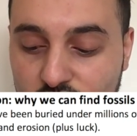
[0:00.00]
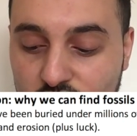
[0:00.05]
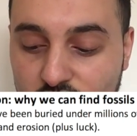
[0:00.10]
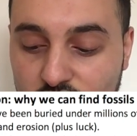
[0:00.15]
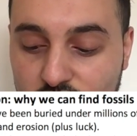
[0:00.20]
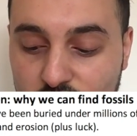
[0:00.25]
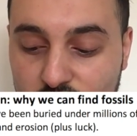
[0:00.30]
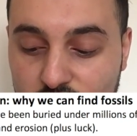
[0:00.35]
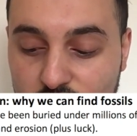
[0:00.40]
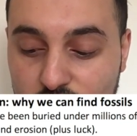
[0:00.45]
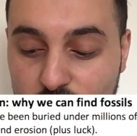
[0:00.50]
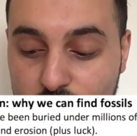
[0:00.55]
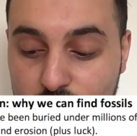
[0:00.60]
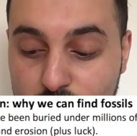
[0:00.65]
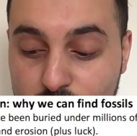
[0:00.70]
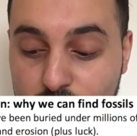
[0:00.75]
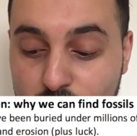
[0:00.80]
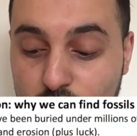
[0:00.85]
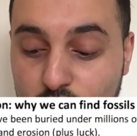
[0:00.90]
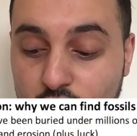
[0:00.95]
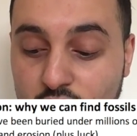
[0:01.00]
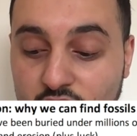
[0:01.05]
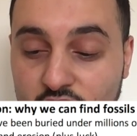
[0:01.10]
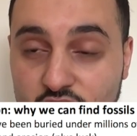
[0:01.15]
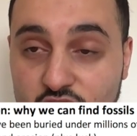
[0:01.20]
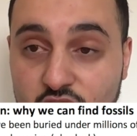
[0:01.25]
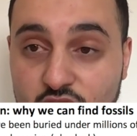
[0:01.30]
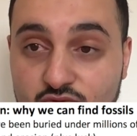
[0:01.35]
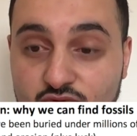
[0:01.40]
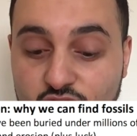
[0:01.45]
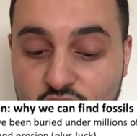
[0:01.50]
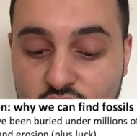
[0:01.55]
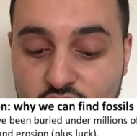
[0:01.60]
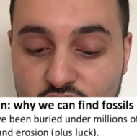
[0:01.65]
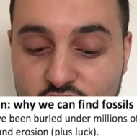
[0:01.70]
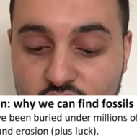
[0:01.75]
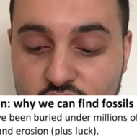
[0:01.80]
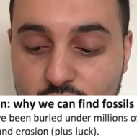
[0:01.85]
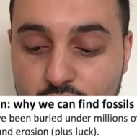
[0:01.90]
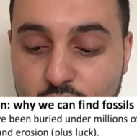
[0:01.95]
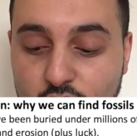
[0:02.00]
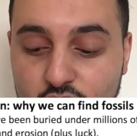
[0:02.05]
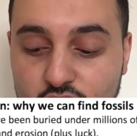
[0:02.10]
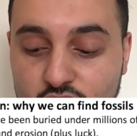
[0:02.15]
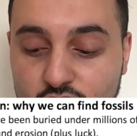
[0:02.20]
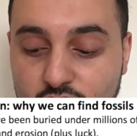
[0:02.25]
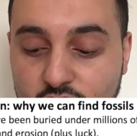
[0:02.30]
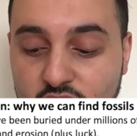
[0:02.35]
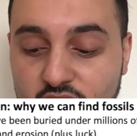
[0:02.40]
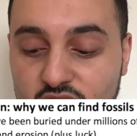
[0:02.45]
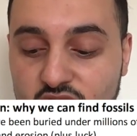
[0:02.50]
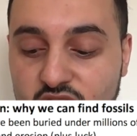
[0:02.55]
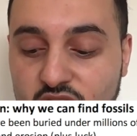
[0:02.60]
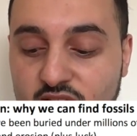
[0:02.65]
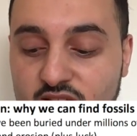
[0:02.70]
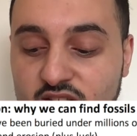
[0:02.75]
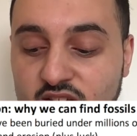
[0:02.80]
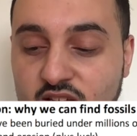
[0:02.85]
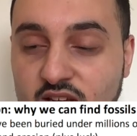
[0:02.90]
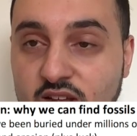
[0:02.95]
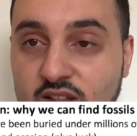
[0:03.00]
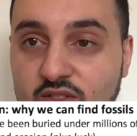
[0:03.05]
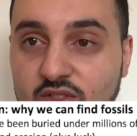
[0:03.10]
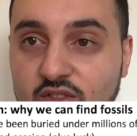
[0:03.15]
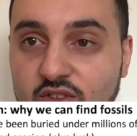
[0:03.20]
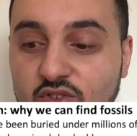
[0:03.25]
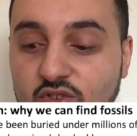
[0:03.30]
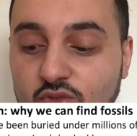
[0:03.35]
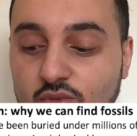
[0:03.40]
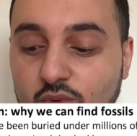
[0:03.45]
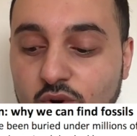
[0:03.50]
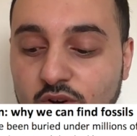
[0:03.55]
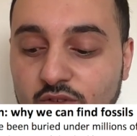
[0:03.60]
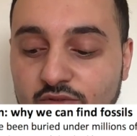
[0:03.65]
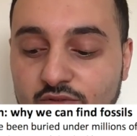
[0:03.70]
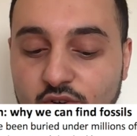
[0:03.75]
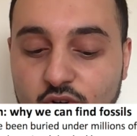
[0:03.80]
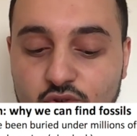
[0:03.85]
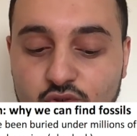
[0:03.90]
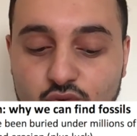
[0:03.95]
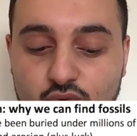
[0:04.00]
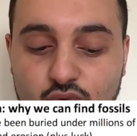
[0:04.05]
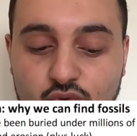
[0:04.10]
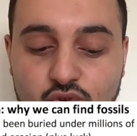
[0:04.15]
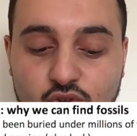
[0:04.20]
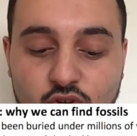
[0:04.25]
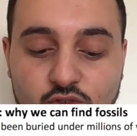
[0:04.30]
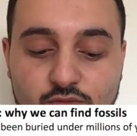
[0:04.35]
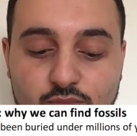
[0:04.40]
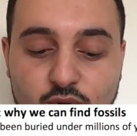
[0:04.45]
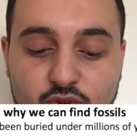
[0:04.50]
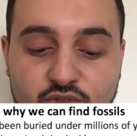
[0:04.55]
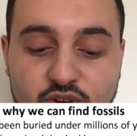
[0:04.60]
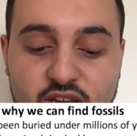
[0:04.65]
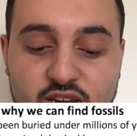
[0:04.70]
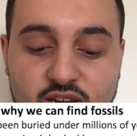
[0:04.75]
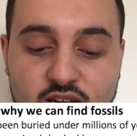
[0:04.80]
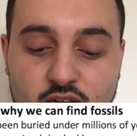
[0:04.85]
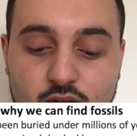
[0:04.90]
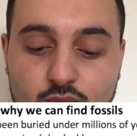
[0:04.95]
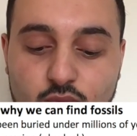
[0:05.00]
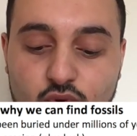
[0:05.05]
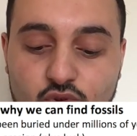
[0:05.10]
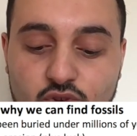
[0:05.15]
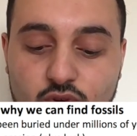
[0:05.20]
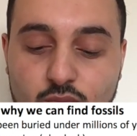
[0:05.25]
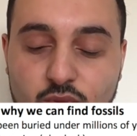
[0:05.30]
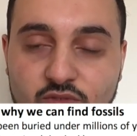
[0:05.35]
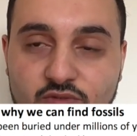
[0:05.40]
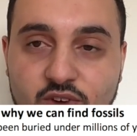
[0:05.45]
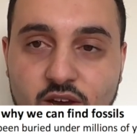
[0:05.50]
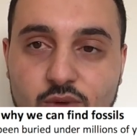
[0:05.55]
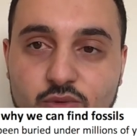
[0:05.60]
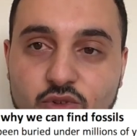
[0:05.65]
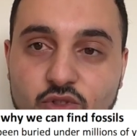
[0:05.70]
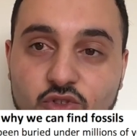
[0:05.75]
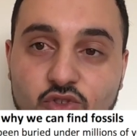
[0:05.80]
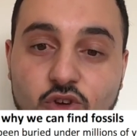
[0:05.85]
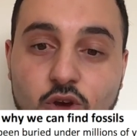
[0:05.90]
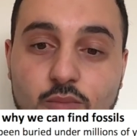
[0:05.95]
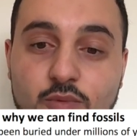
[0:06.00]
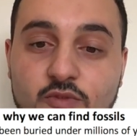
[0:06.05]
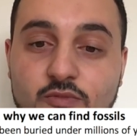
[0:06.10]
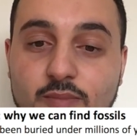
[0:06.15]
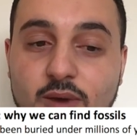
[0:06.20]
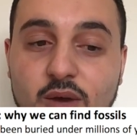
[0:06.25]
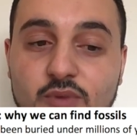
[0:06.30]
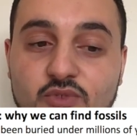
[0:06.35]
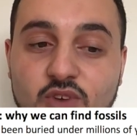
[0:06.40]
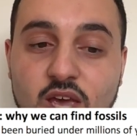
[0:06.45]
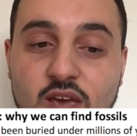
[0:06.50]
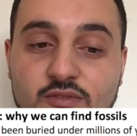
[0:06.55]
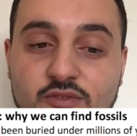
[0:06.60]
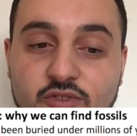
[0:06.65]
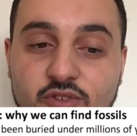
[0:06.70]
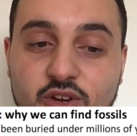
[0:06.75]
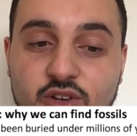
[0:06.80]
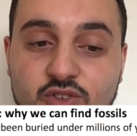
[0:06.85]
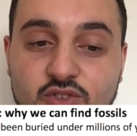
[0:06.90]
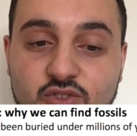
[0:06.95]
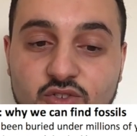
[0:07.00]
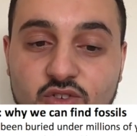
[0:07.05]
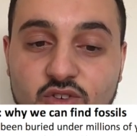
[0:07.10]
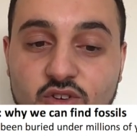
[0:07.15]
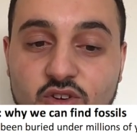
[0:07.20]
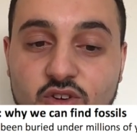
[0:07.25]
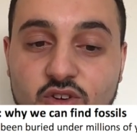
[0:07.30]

It actually right near the bottom there, it says, this is why fossils of marine animals can be found at the top of Mount Everest.